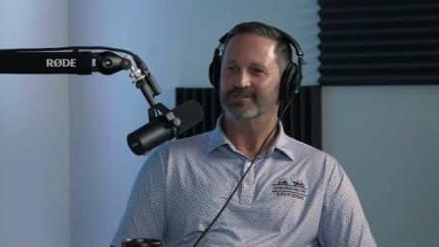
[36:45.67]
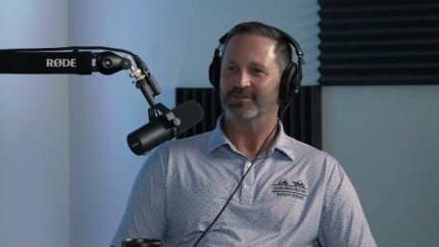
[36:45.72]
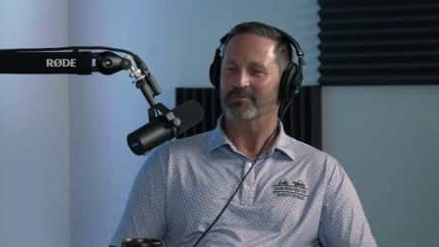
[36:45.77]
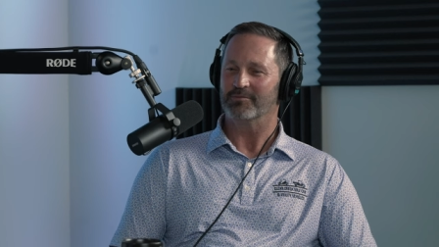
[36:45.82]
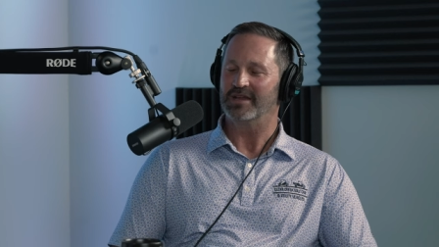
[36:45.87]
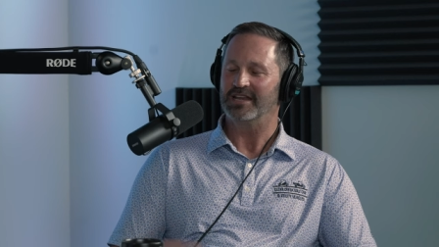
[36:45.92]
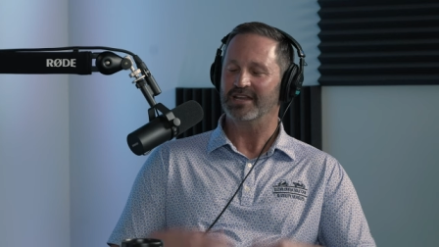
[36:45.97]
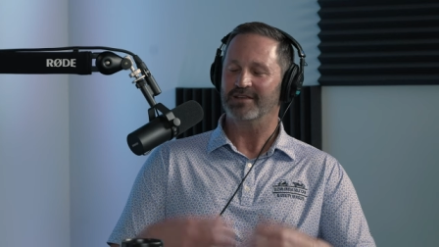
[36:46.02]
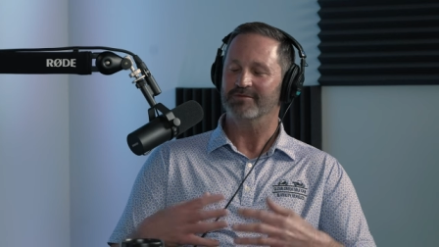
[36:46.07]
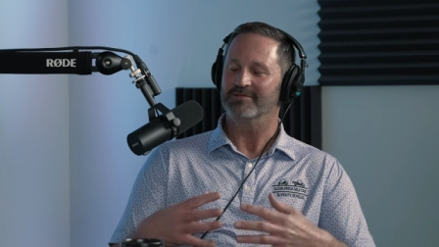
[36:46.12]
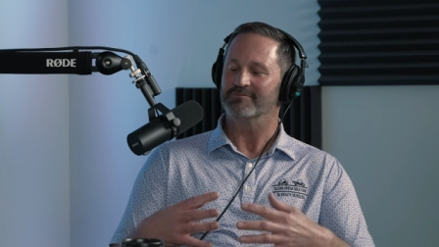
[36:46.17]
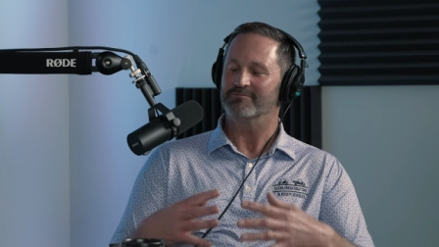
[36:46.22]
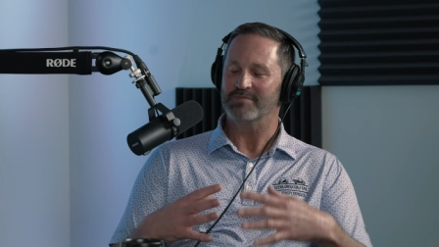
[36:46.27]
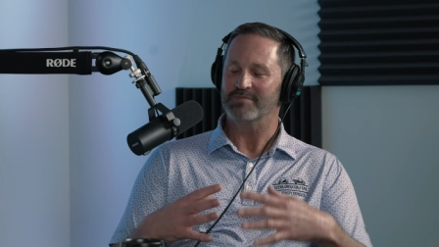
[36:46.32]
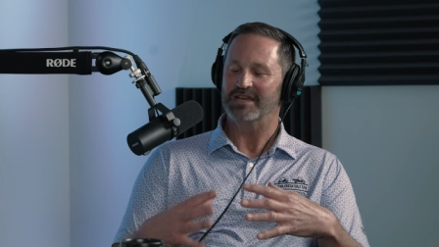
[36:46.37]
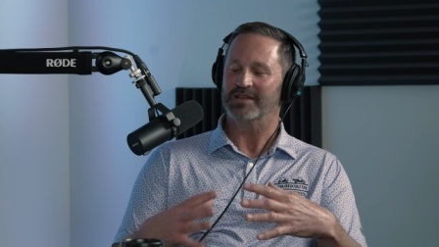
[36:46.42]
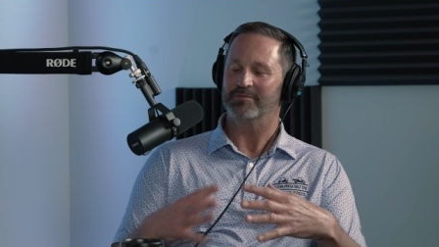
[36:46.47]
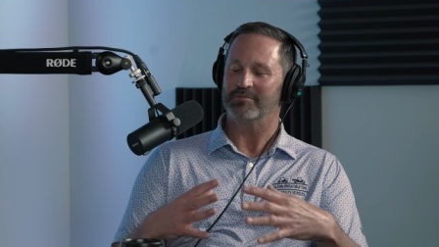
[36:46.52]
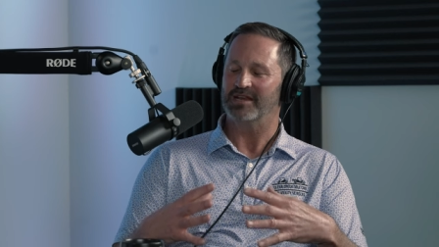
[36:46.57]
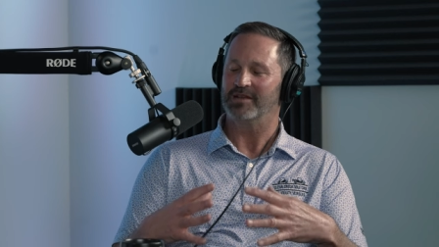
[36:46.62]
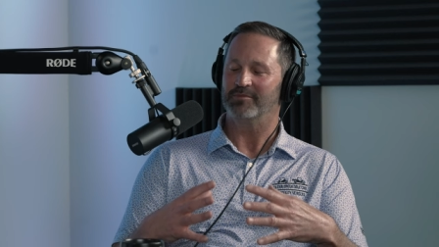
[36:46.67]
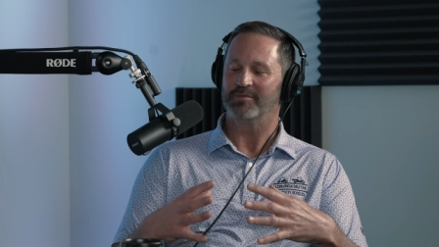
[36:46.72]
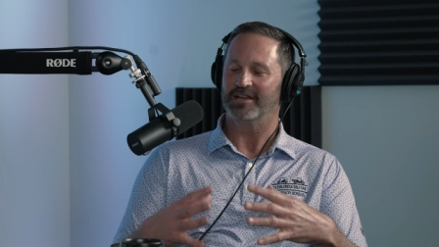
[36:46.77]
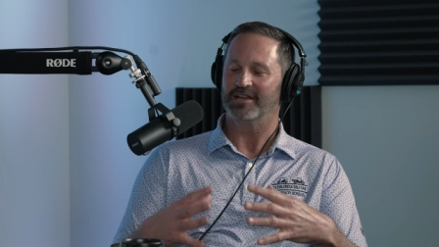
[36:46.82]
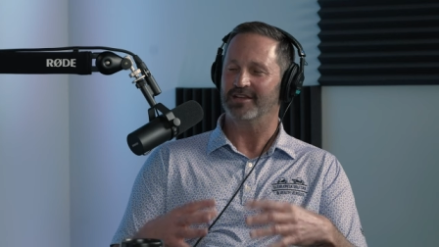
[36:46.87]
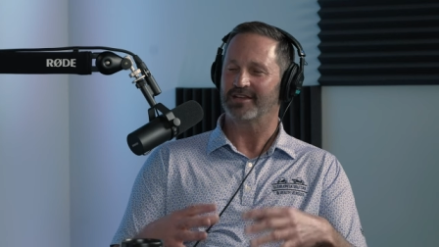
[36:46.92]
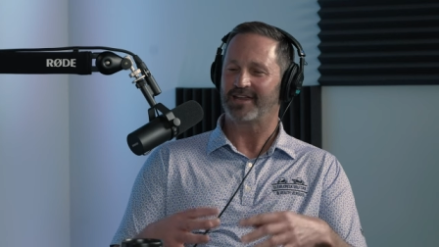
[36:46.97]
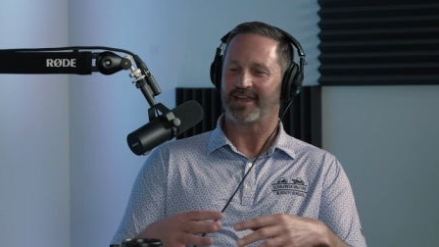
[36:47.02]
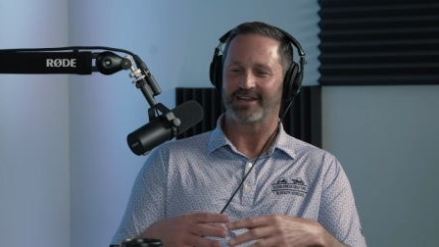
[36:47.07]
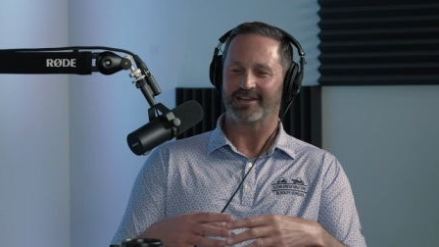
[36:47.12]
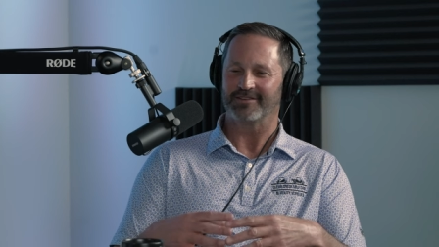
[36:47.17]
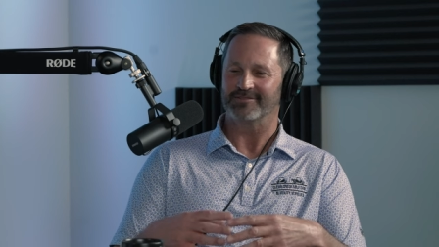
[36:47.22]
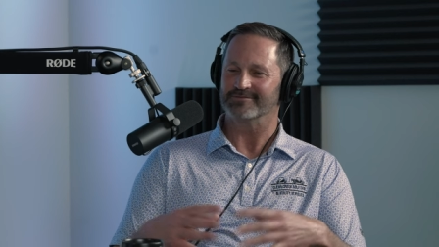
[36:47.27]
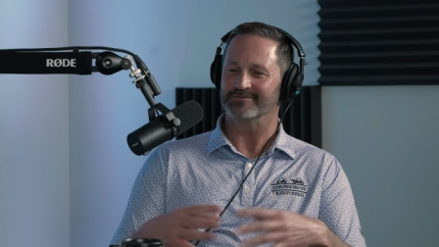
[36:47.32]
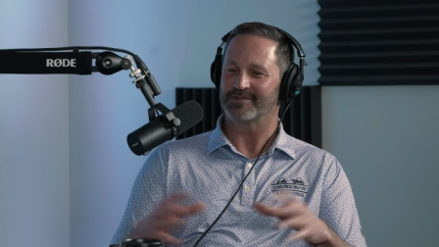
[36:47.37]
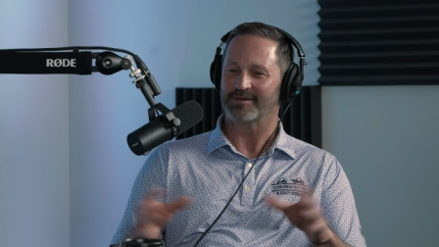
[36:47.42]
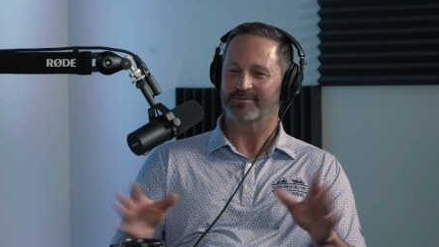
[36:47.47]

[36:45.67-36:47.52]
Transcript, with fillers: the many, many, many, many can't even.